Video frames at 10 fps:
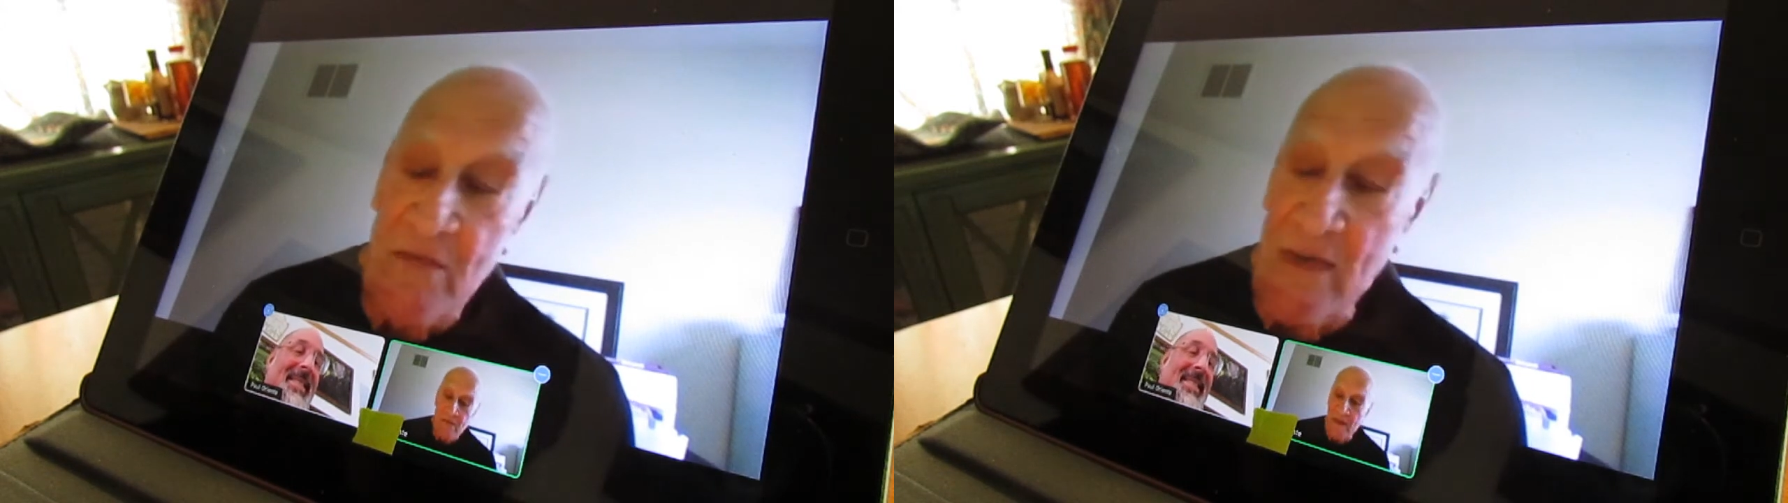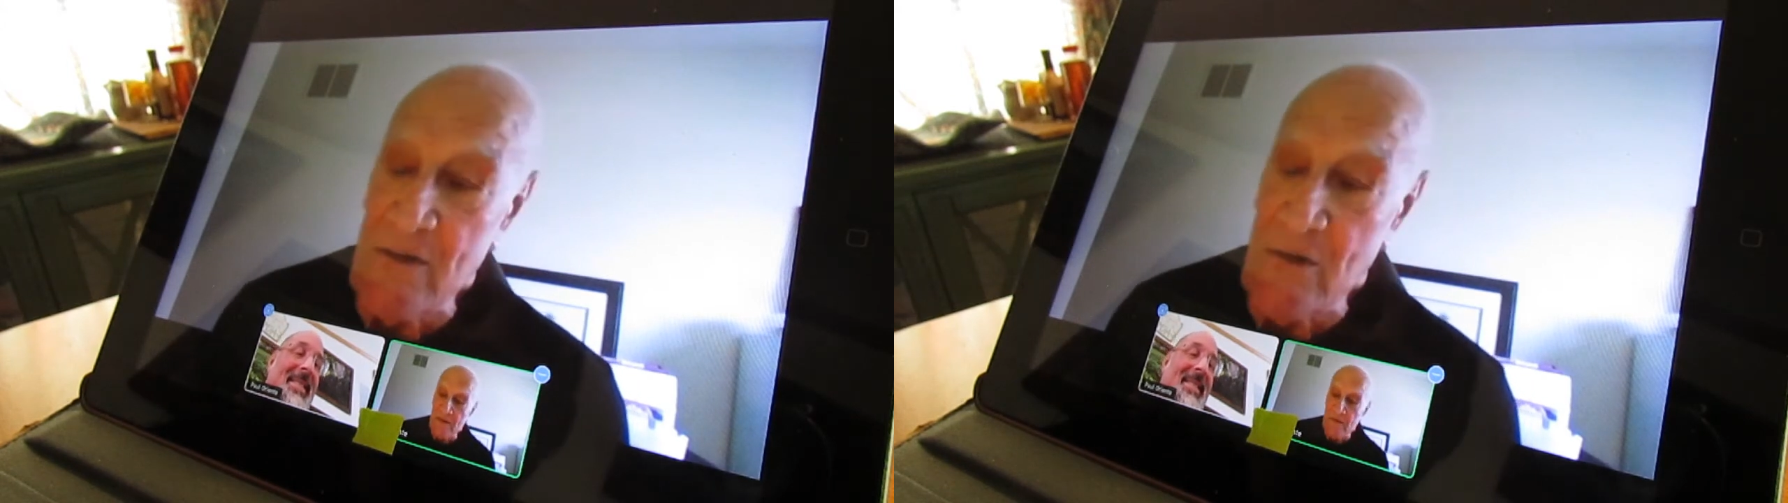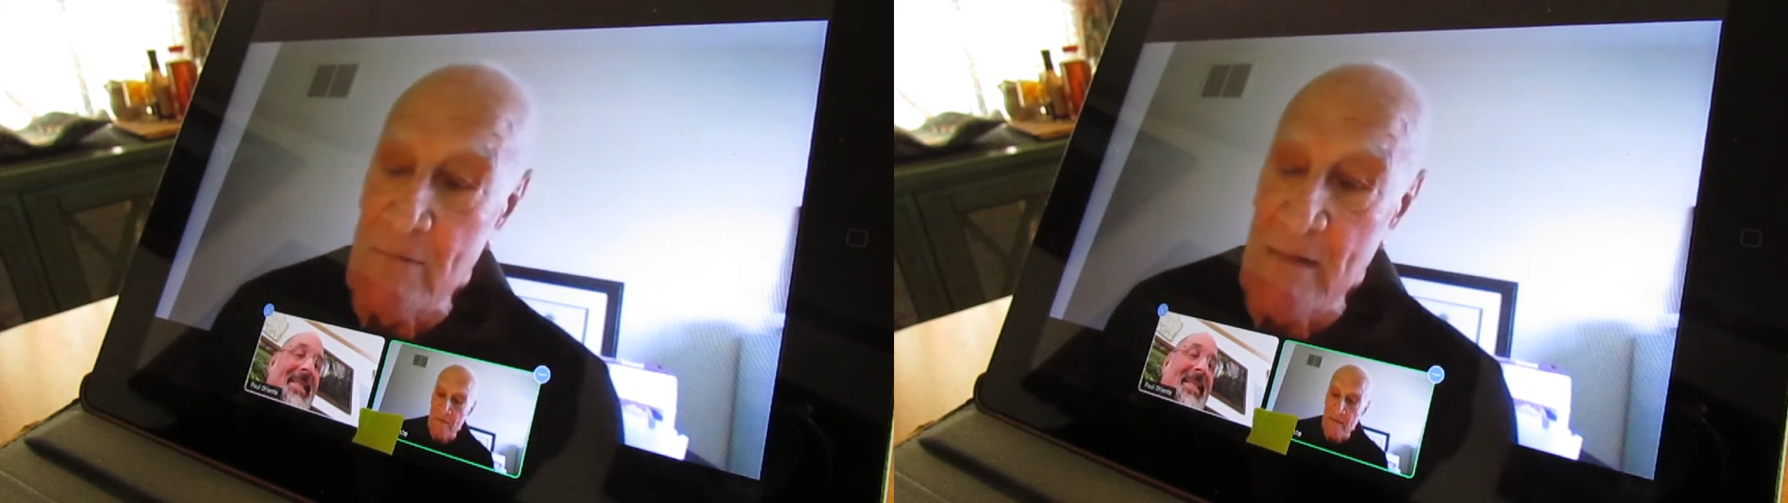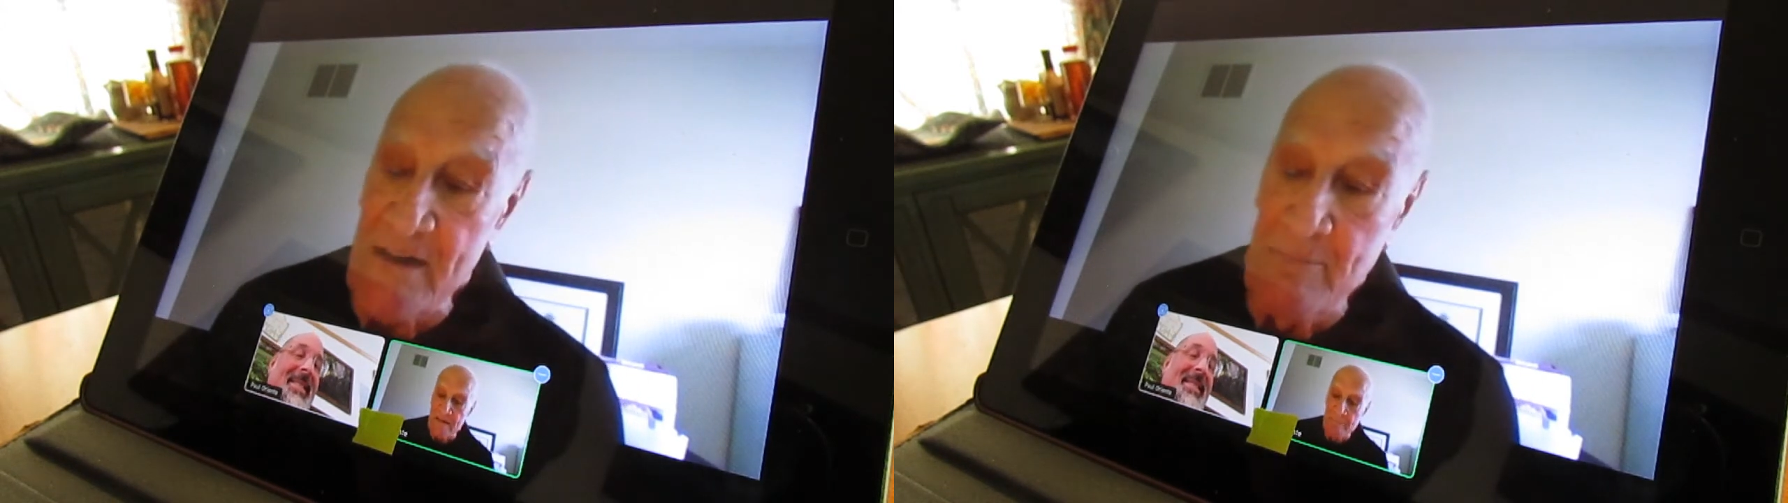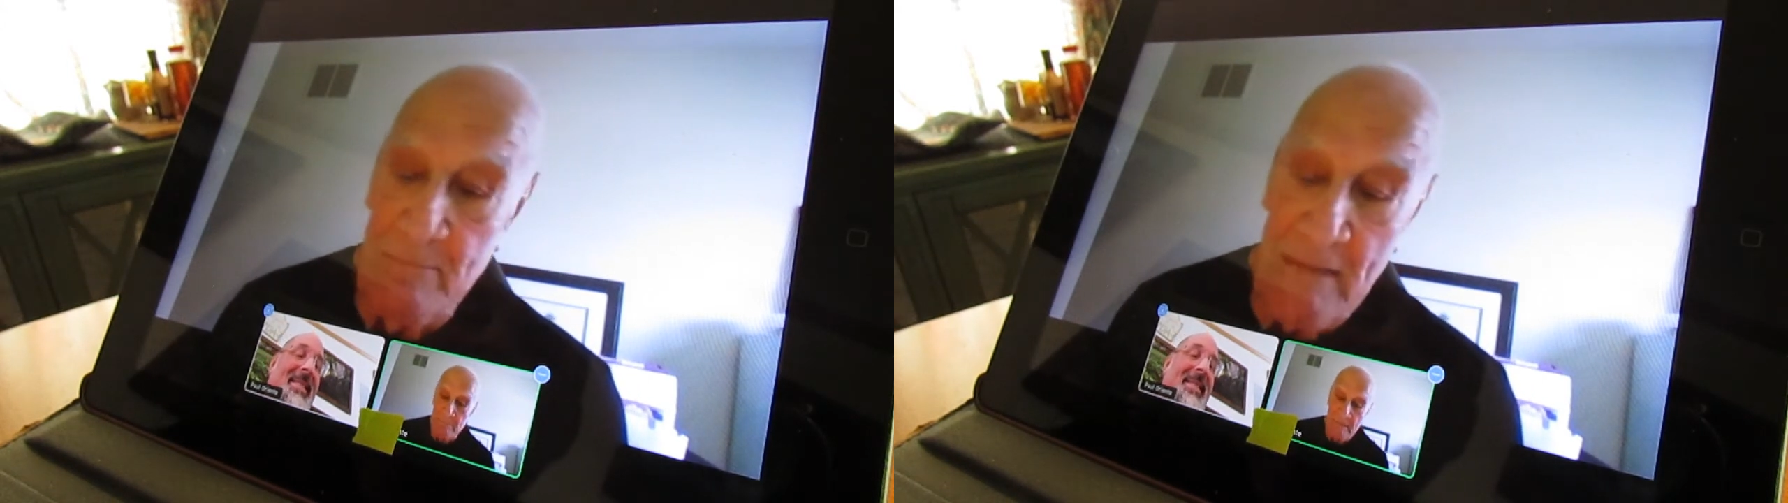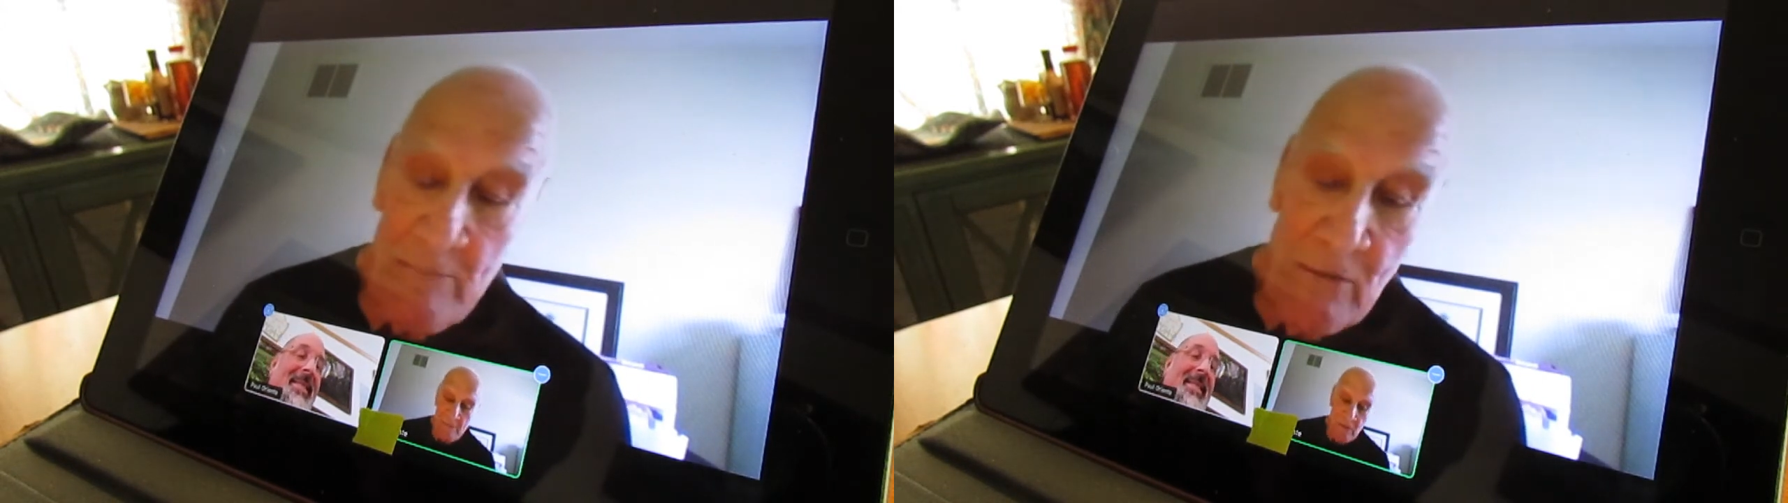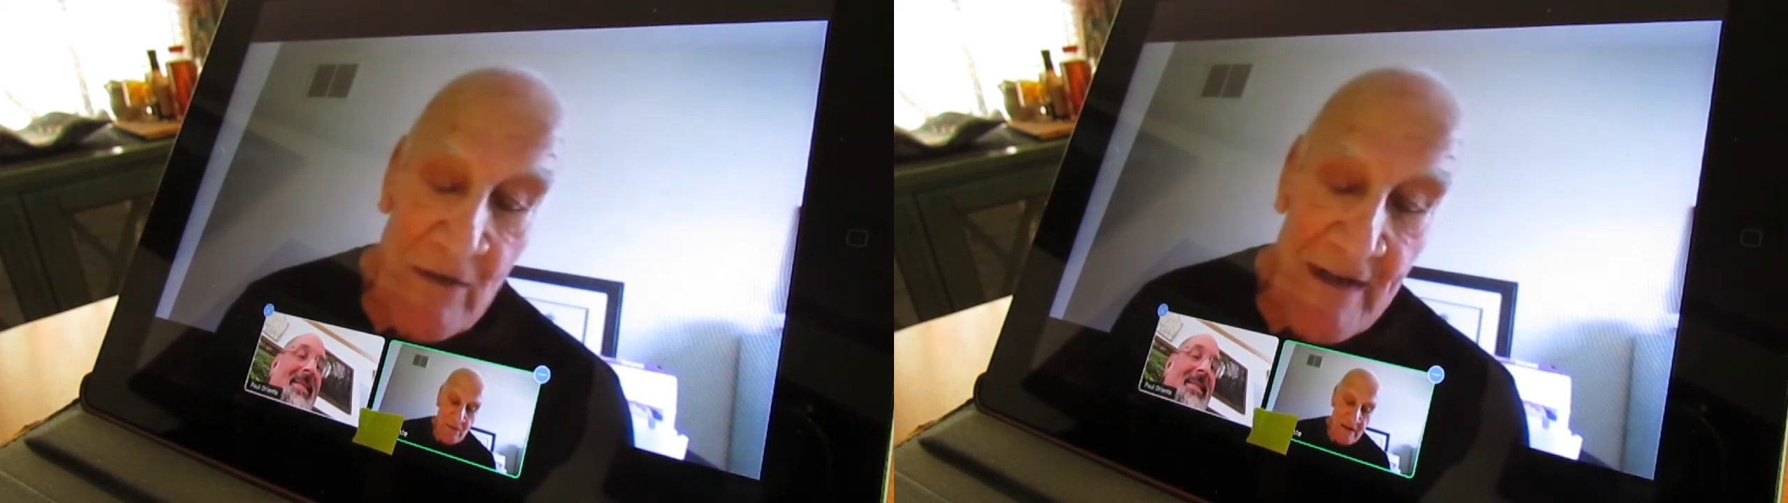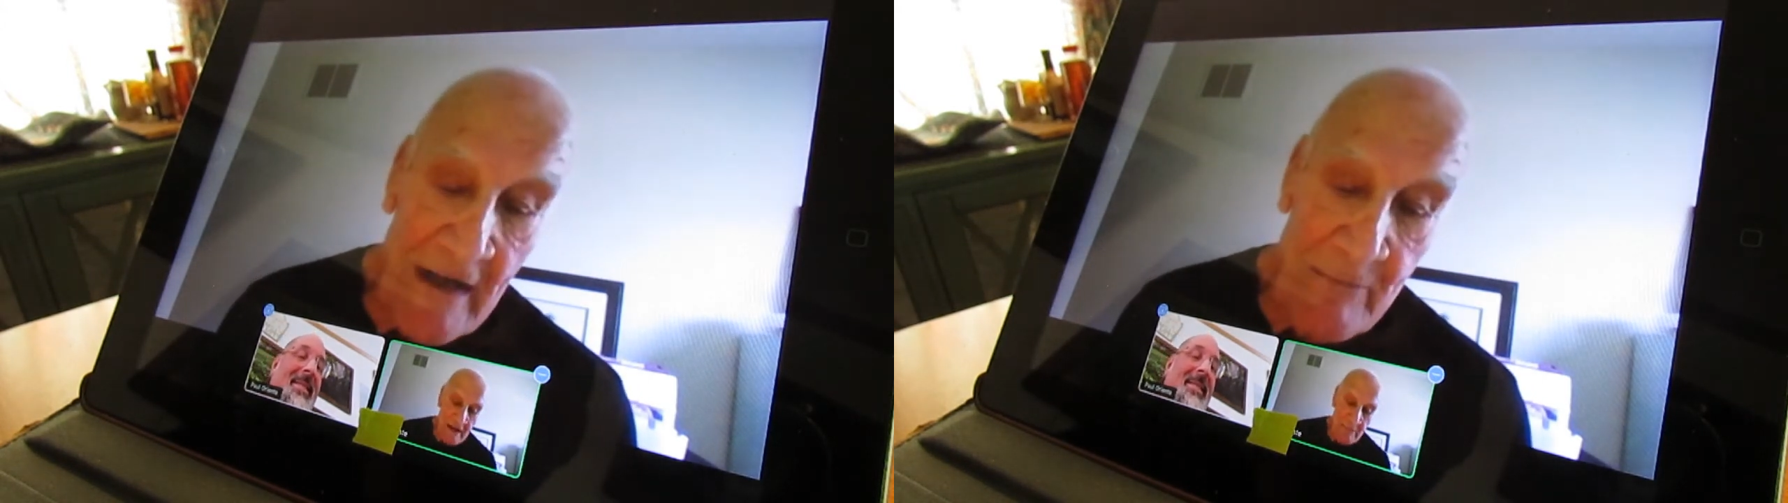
so I called my boy